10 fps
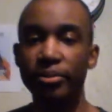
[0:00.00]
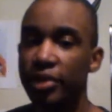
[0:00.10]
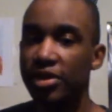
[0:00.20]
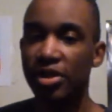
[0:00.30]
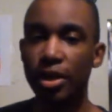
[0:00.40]

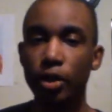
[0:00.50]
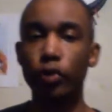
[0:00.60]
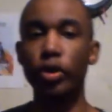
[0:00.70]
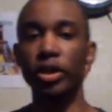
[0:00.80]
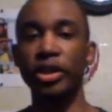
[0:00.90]
Let's say you're
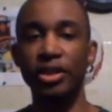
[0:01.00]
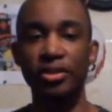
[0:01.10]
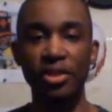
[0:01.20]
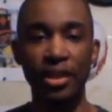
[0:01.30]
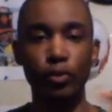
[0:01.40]
really
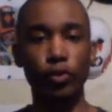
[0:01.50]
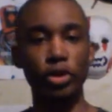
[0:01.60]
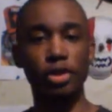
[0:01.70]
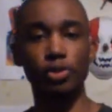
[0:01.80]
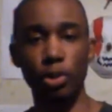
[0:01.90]
into, like, really
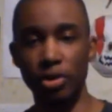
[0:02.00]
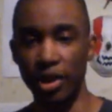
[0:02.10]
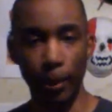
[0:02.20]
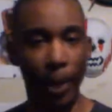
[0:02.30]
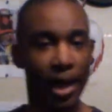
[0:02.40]
sports,
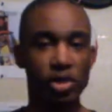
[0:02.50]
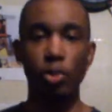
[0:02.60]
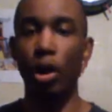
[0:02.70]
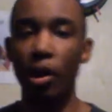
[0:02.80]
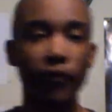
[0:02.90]
like
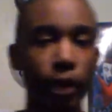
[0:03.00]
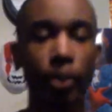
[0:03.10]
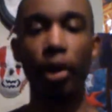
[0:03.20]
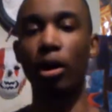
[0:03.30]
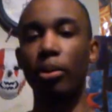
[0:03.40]
basketball,
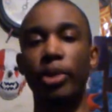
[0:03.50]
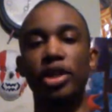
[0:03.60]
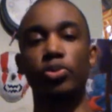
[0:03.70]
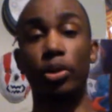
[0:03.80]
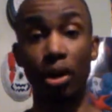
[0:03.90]
football,
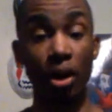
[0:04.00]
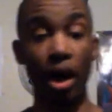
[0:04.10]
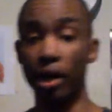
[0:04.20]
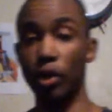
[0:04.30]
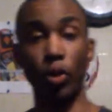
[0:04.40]
baseball,
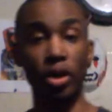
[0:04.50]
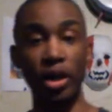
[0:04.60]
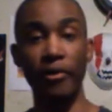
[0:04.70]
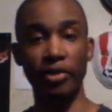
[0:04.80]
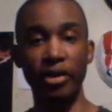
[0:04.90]
hockey,
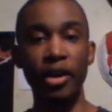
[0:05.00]
whatever.